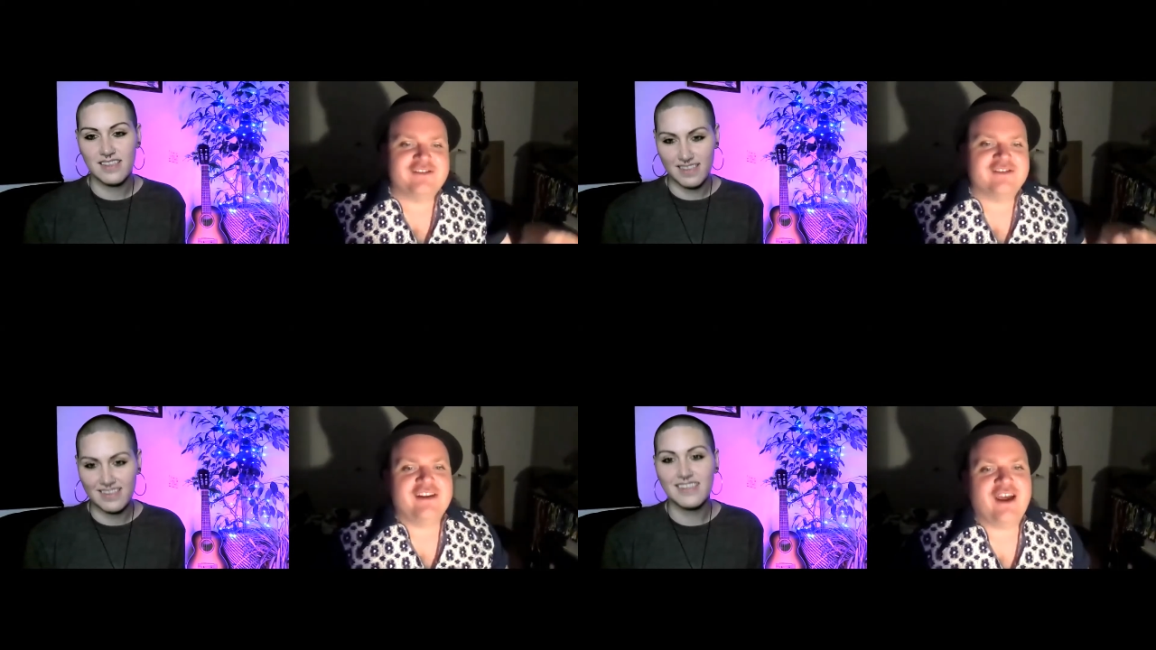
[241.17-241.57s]

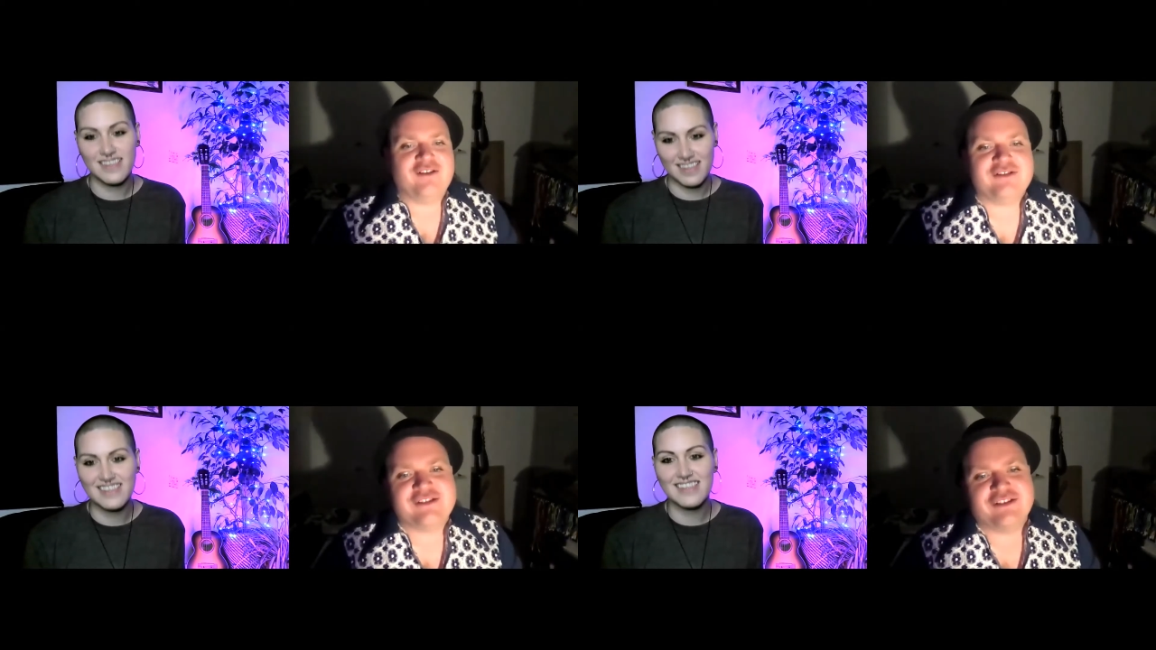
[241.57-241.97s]

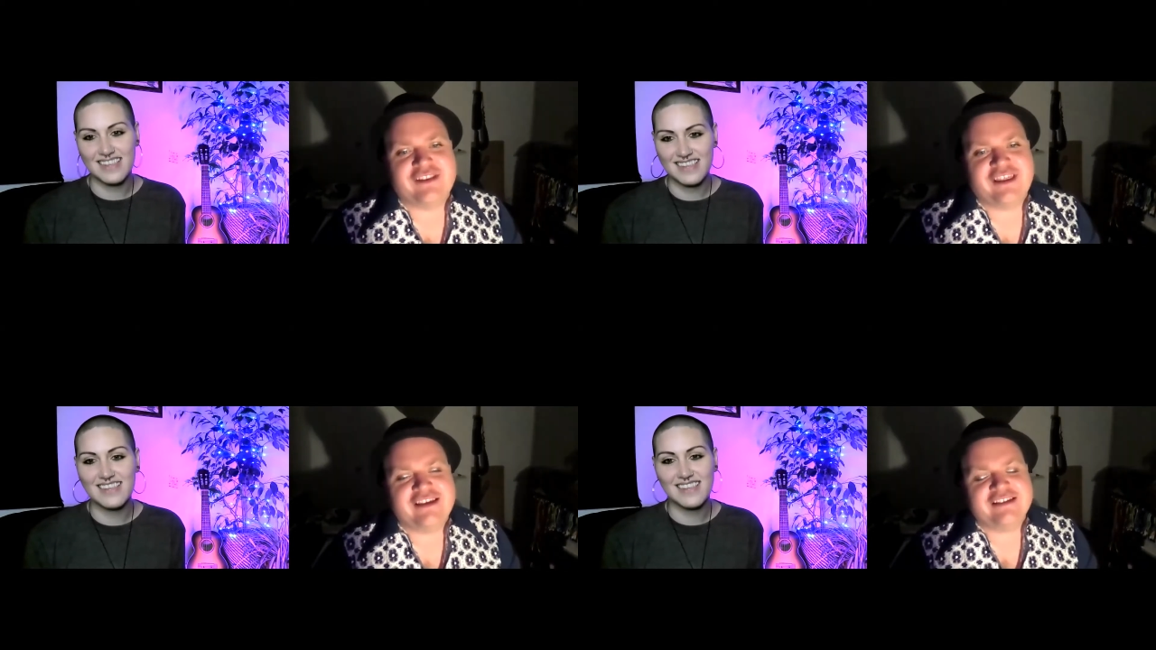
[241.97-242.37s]
Speaker 1: notes and
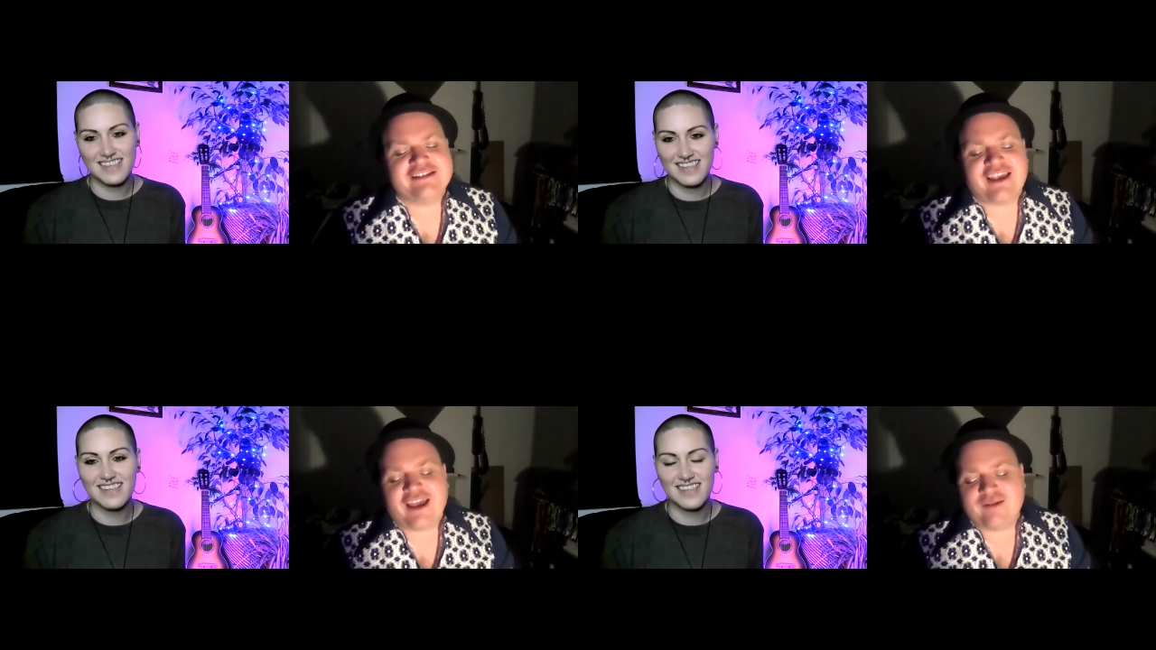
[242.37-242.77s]

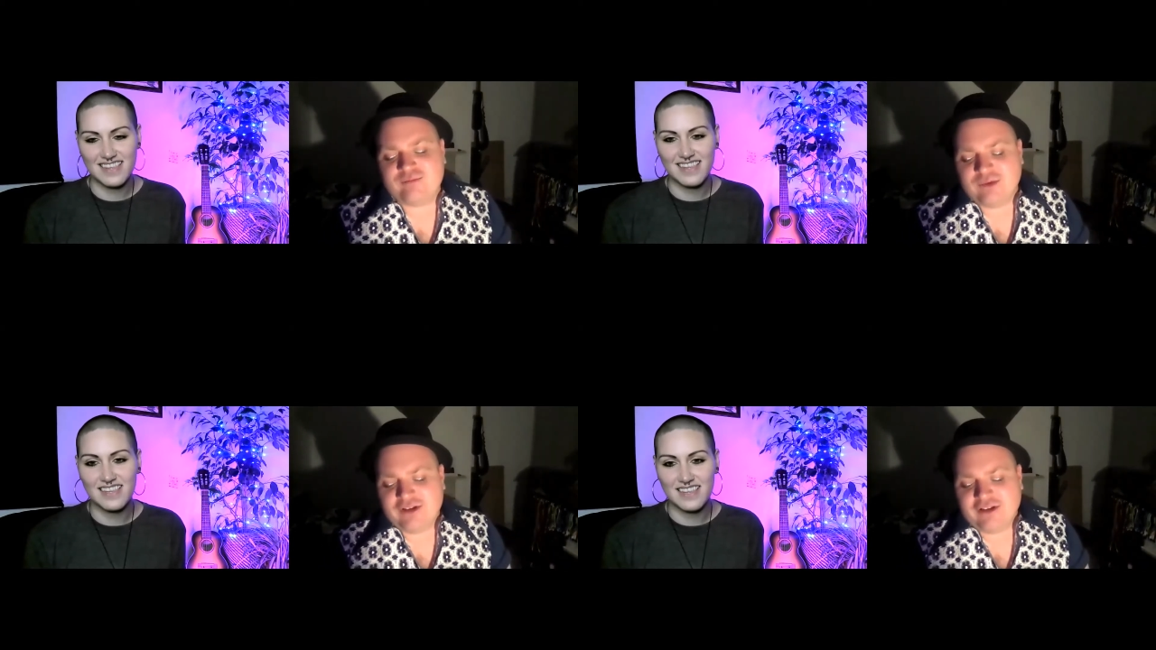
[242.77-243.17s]
things.
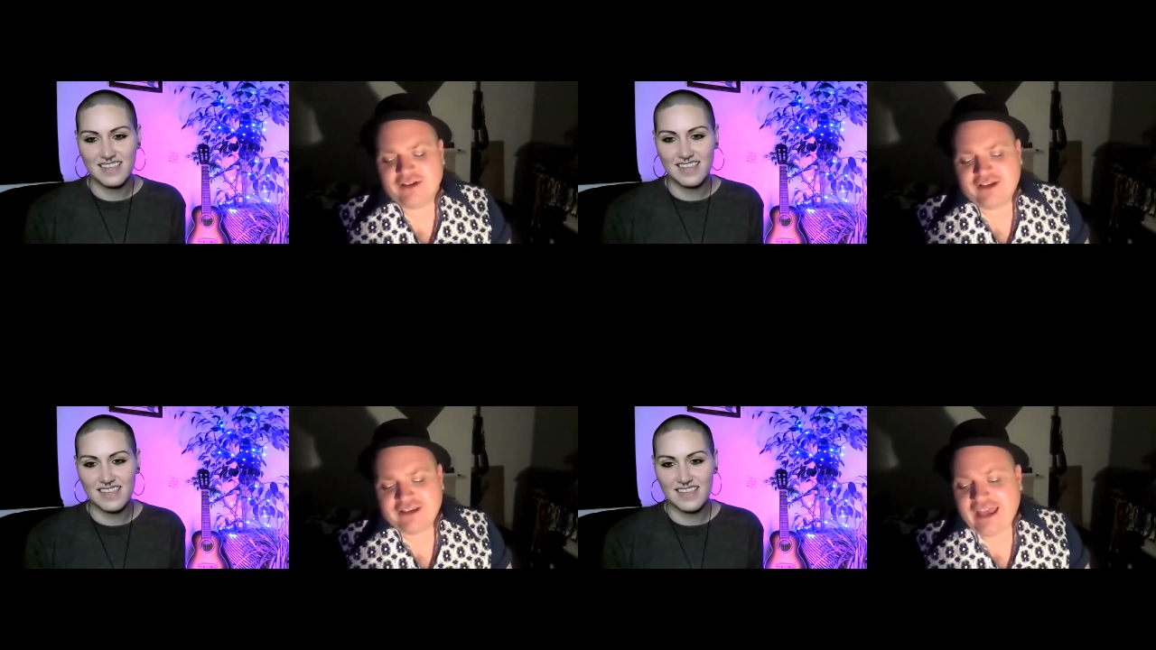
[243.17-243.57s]
Um,
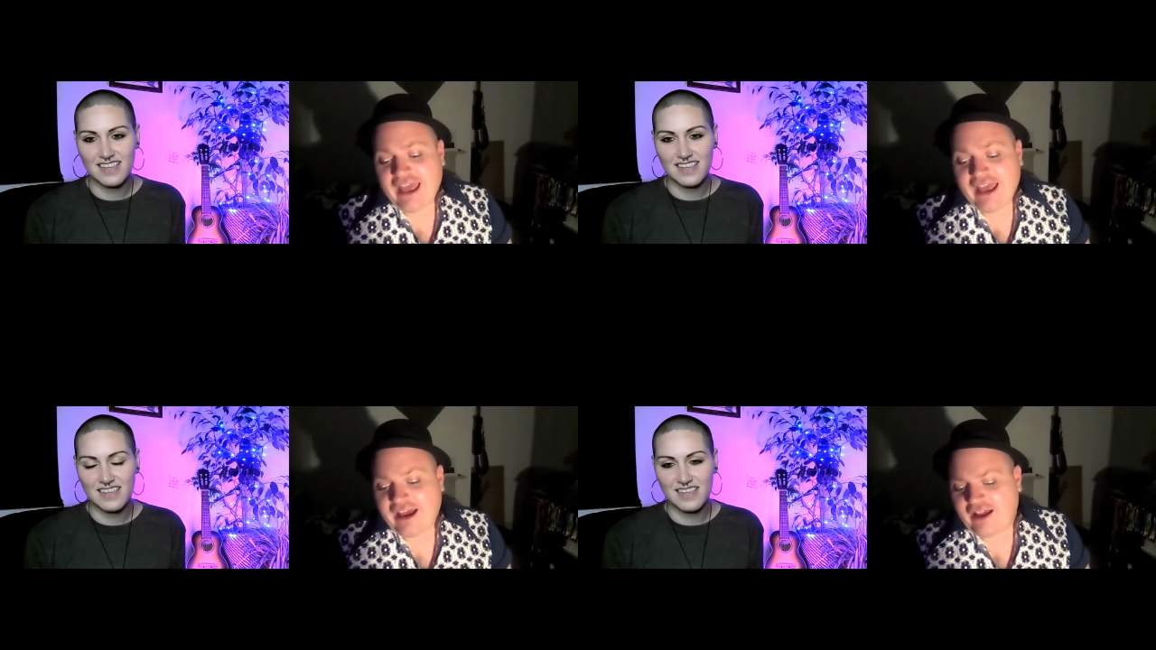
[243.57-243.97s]

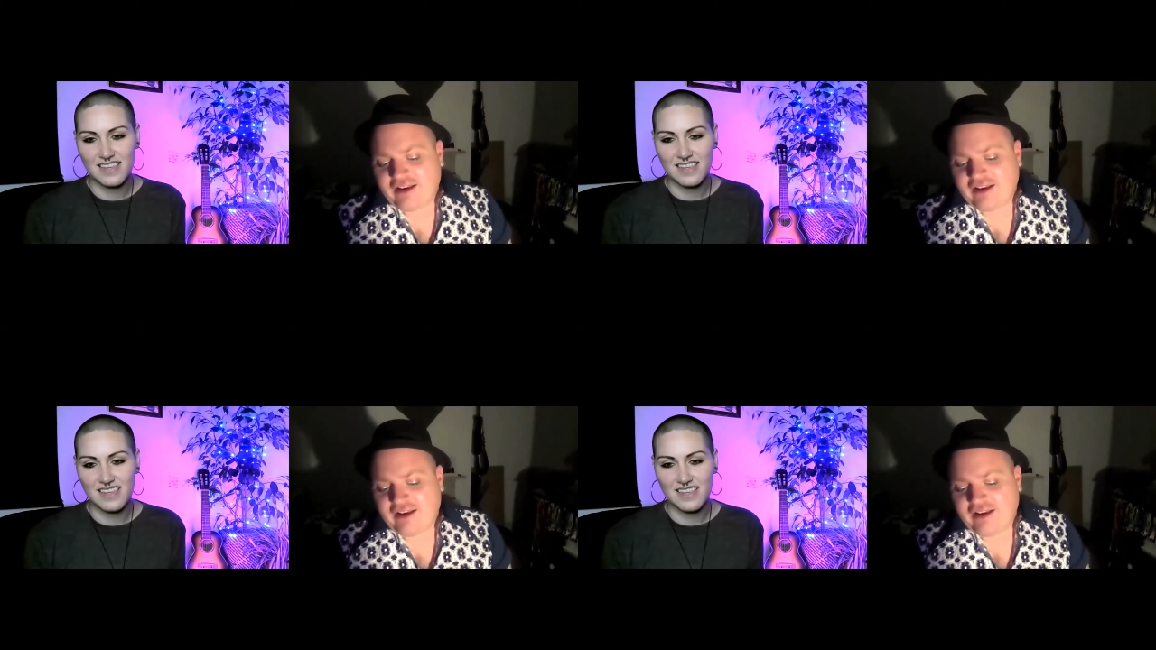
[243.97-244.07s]
yeah, I,